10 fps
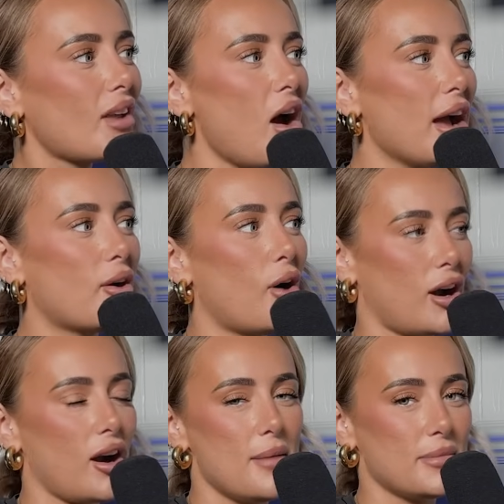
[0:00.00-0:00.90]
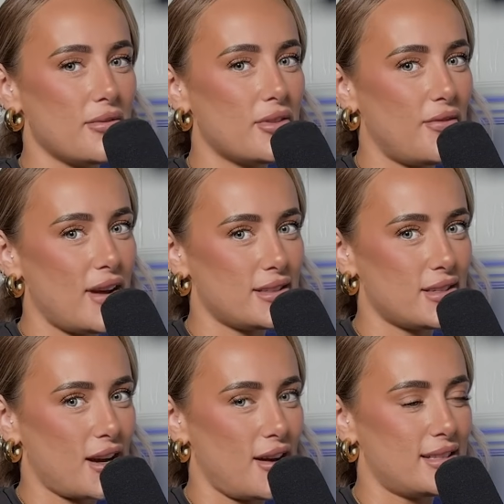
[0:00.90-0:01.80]
I climbed over the fence
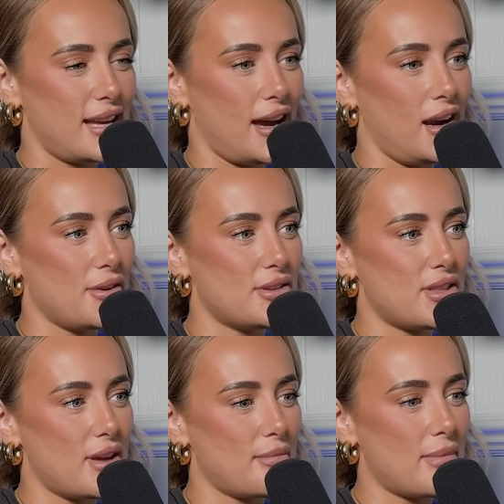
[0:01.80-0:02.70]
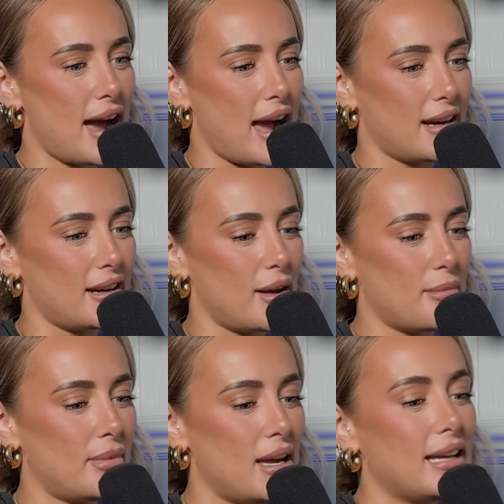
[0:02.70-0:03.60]
to go say hello to them.
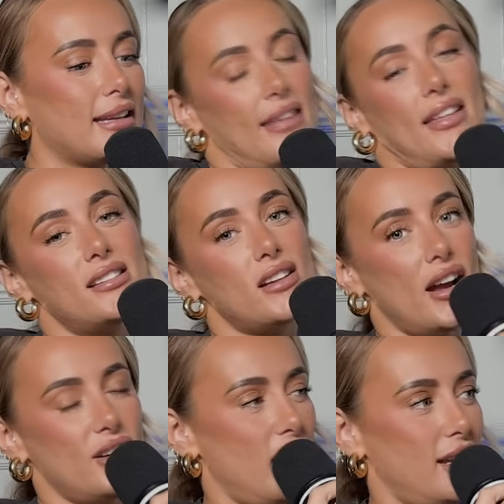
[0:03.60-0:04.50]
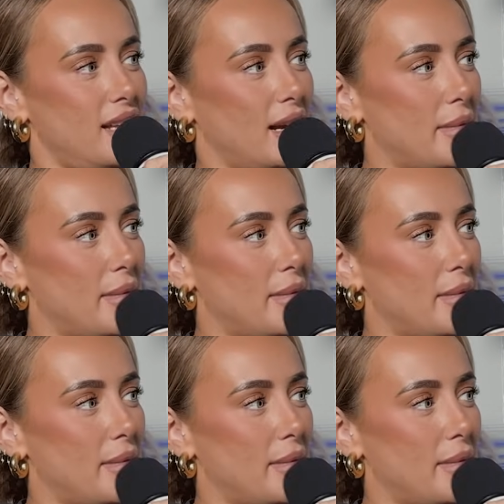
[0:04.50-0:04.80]
And they started chasing